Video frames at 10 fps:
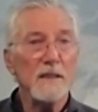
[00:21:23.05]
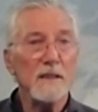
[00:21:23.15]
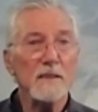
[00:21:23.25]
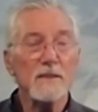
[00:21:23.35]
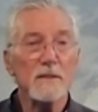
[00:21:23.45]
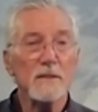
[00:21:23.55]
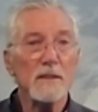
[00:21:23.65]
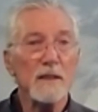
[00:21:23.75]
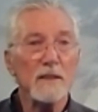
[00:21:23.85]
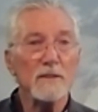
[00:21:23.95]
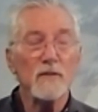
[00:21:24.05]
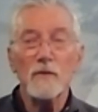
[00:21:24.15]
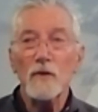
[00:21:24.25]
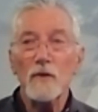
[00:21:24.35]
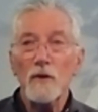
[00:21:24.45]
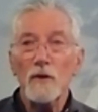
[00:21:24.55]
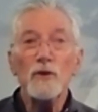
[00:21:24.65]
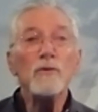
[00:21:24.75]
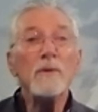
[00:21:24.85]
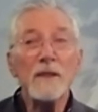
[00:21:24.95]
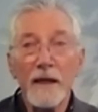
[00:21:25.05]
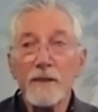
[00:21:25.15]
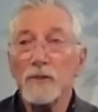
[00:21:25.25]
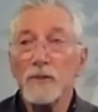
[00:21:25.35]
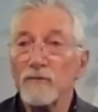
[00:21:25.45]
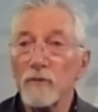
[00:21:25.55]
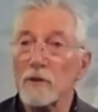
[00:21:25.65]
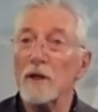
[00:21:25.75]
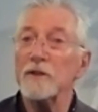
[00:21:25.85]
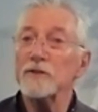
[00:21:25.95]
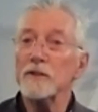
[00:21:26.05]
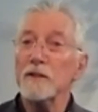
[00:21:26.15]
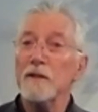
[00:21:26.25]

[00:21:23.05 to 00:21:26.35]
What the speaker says: it's human nature for us